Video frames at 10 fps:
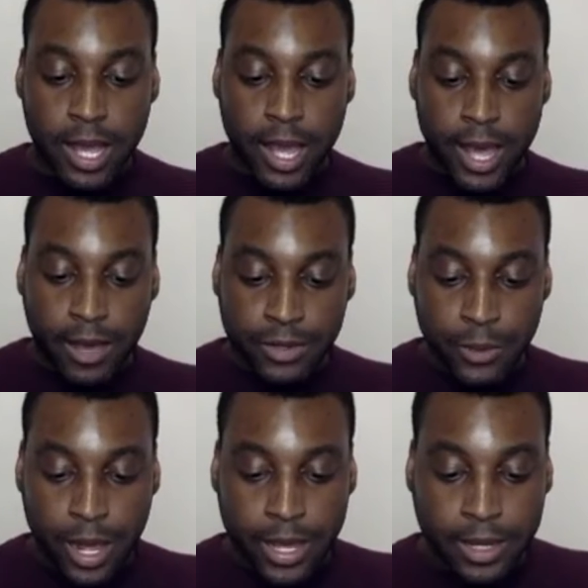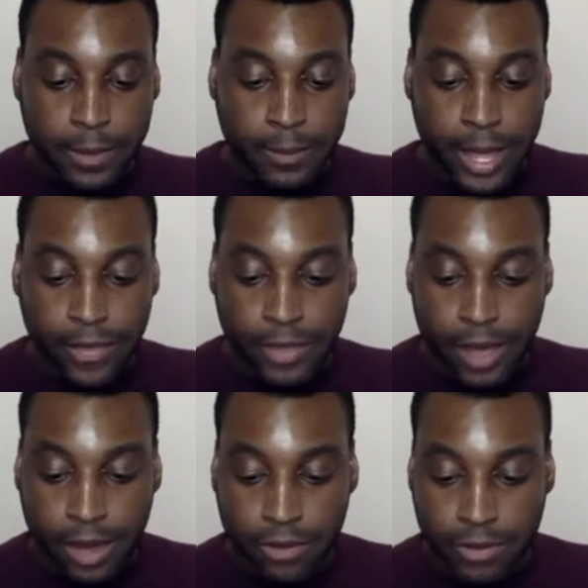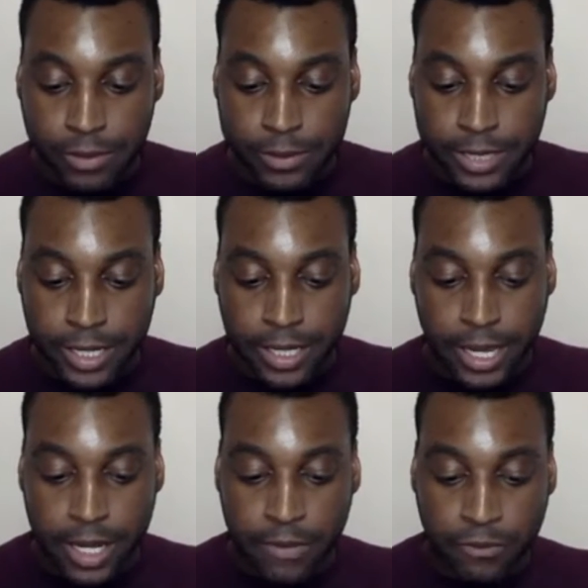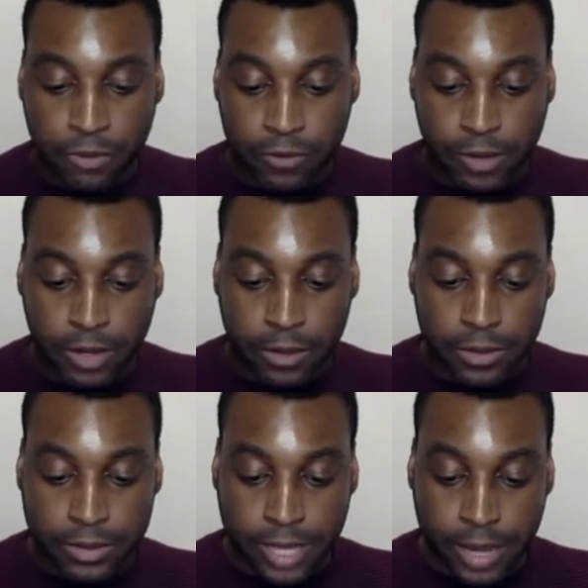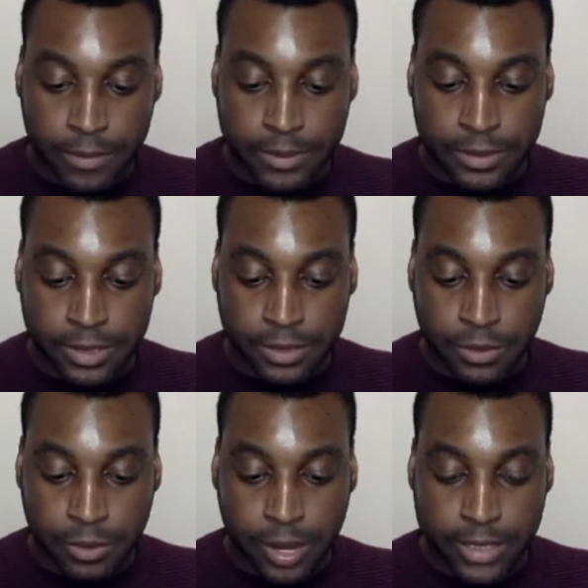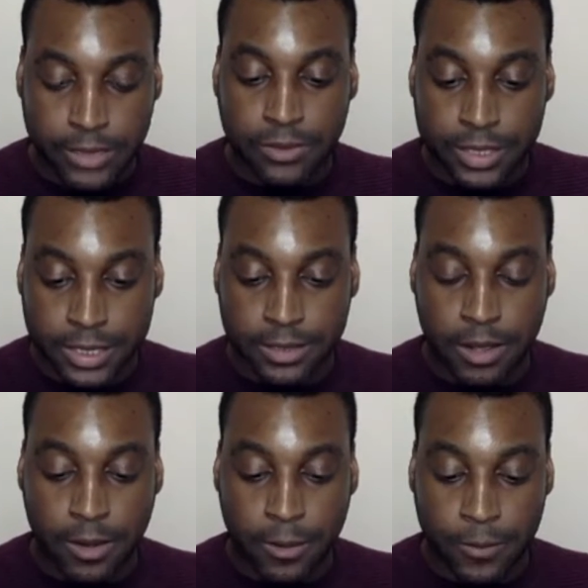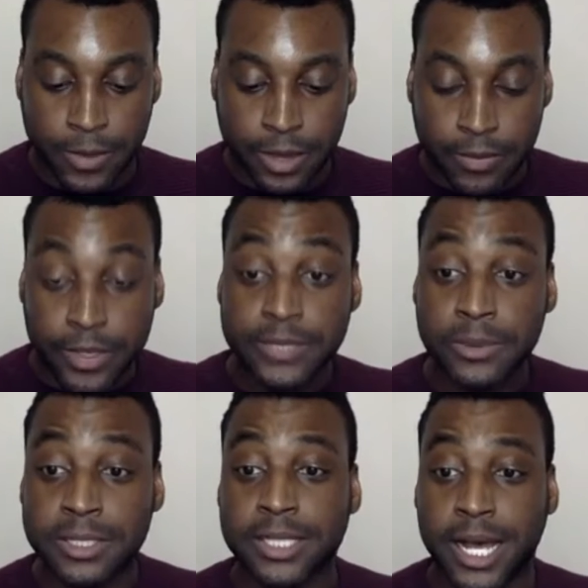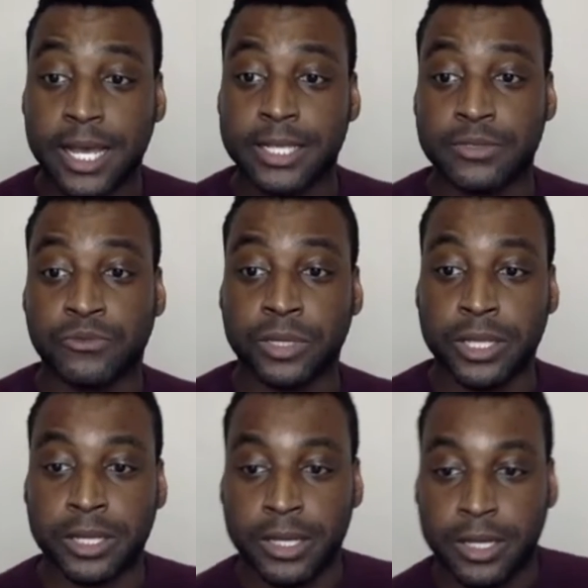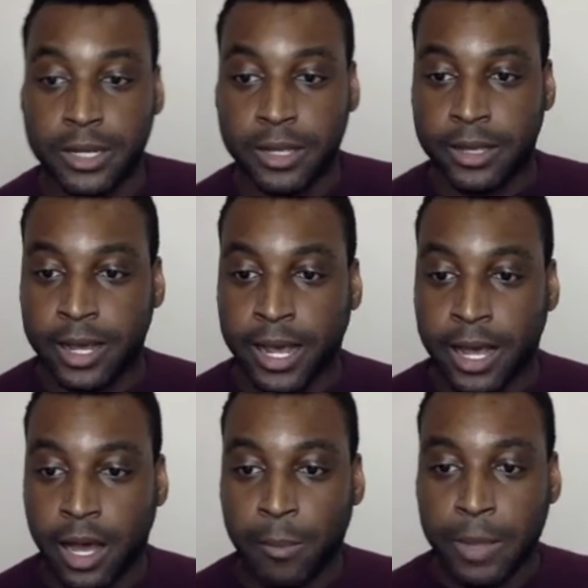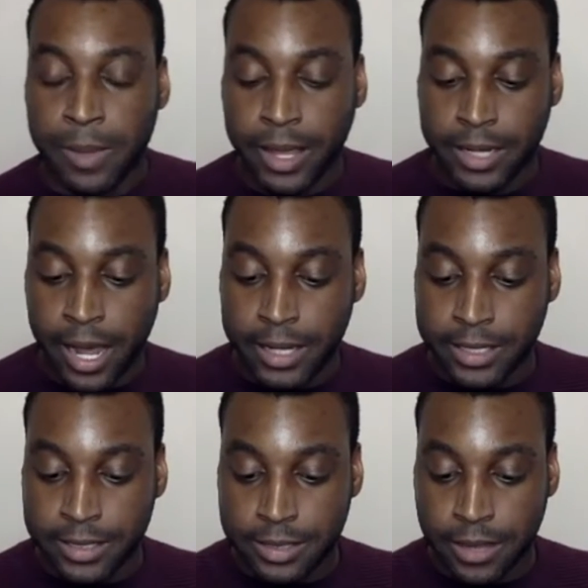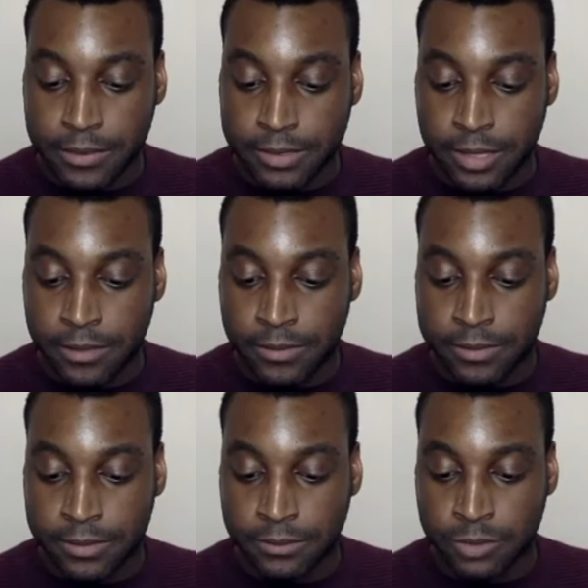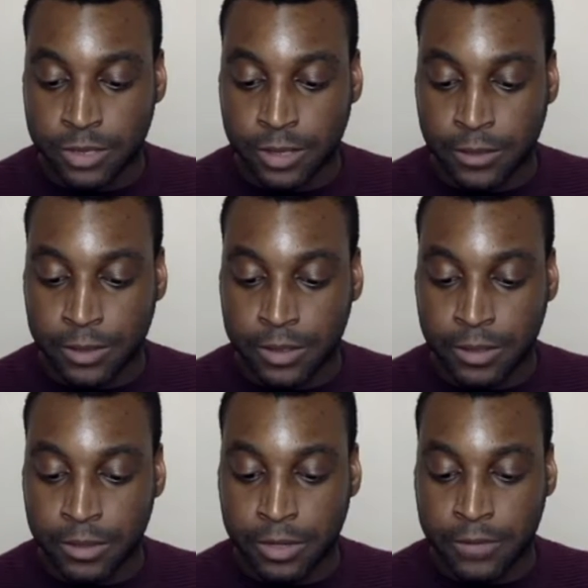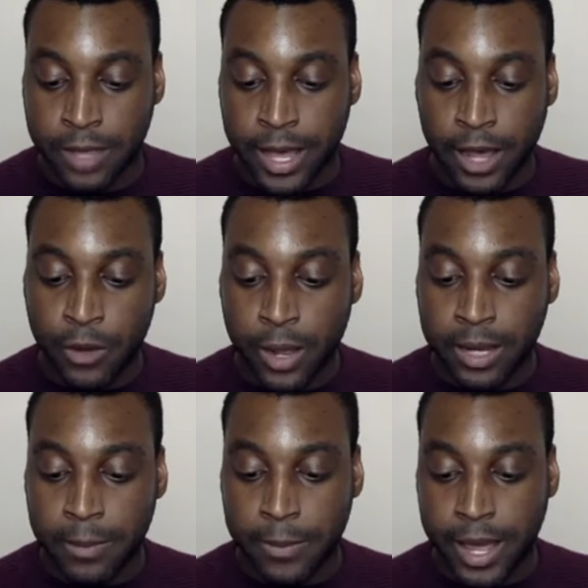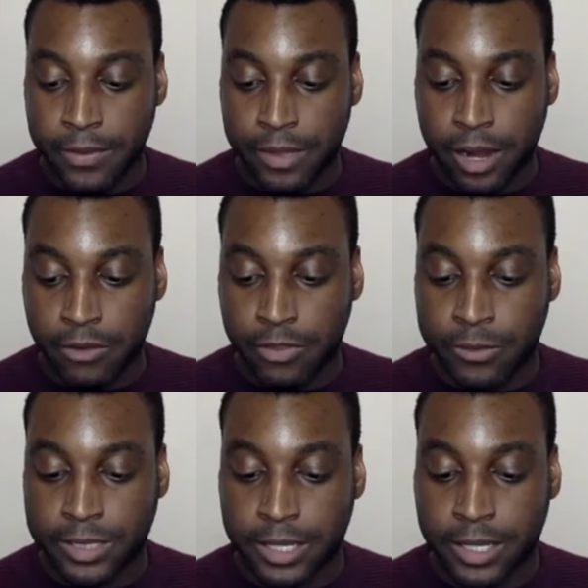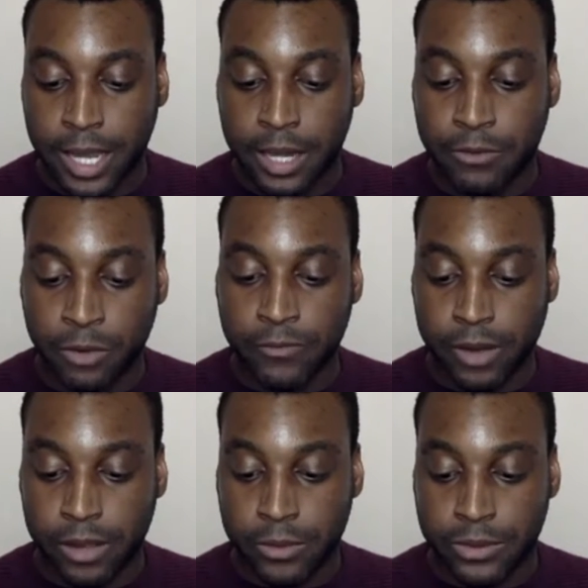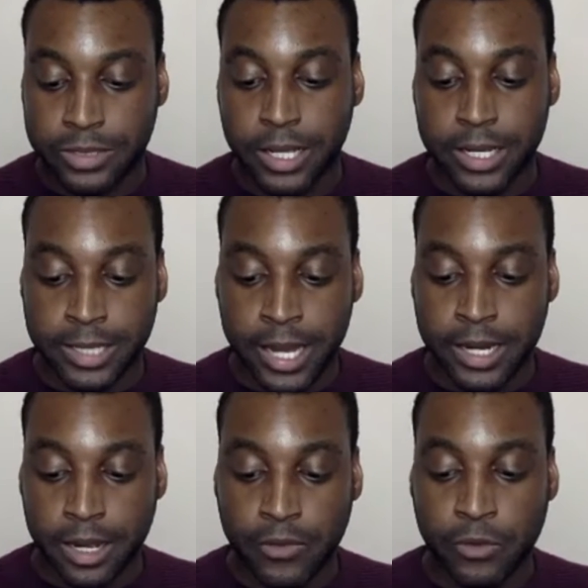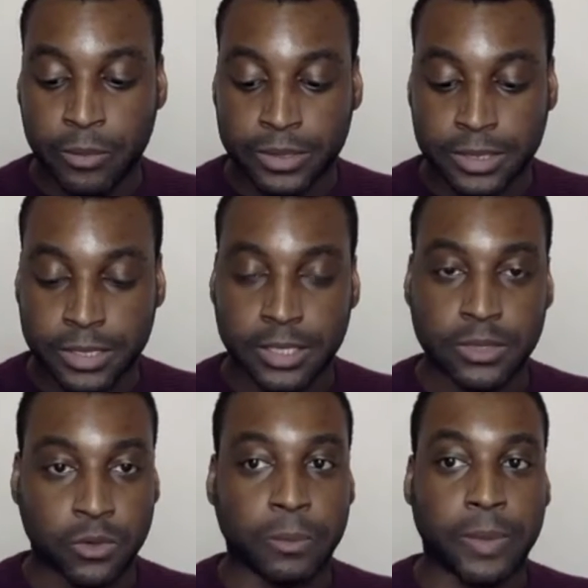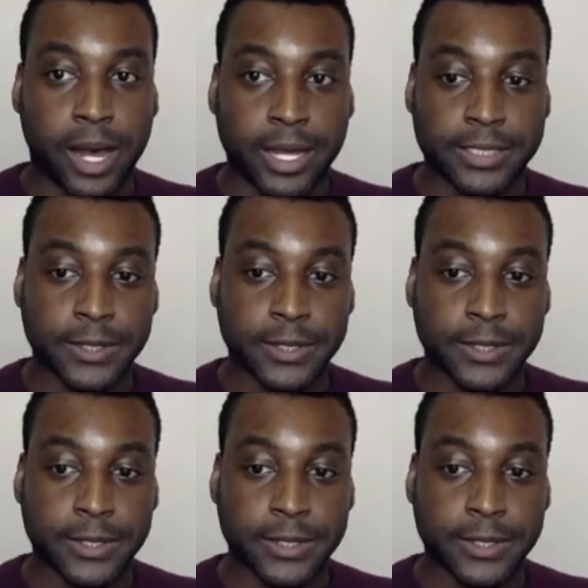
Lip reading: How do I combat the algorithms and gain real followers, not businesses or bots? So this is this one ties really good. Maybe I didn't we'll say that one good enough. How do I combat the algorithms and gain real followers, not other businesses or bots?